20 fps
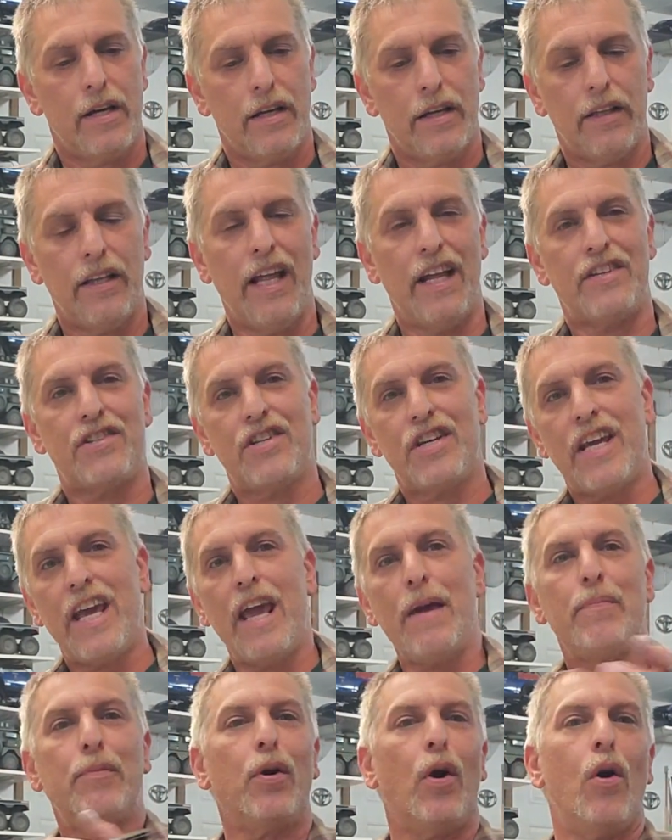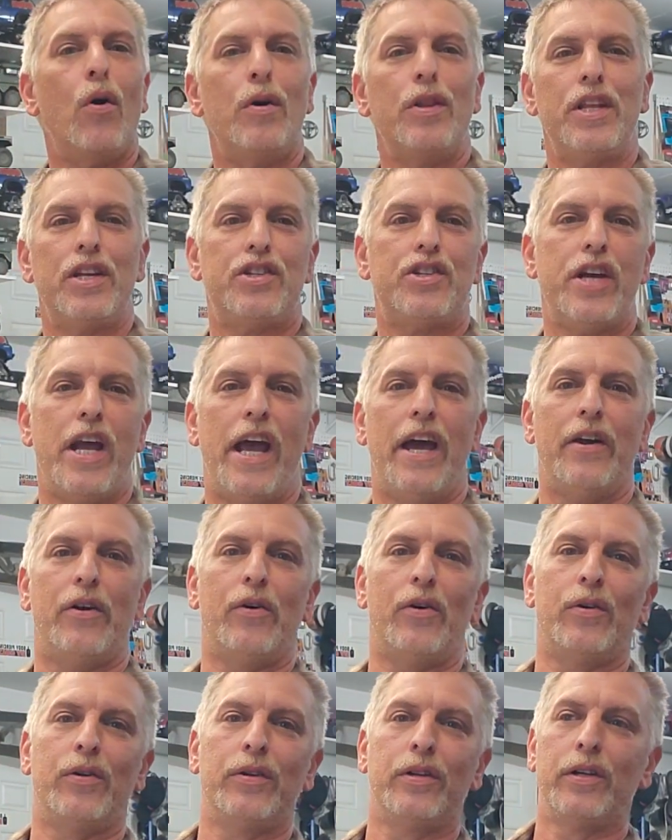Let's keep growing the
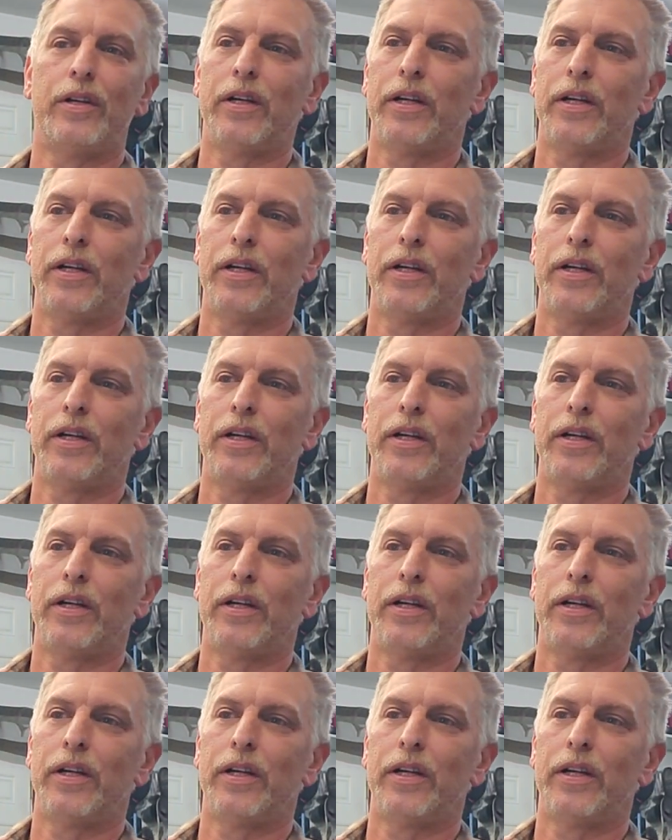channel.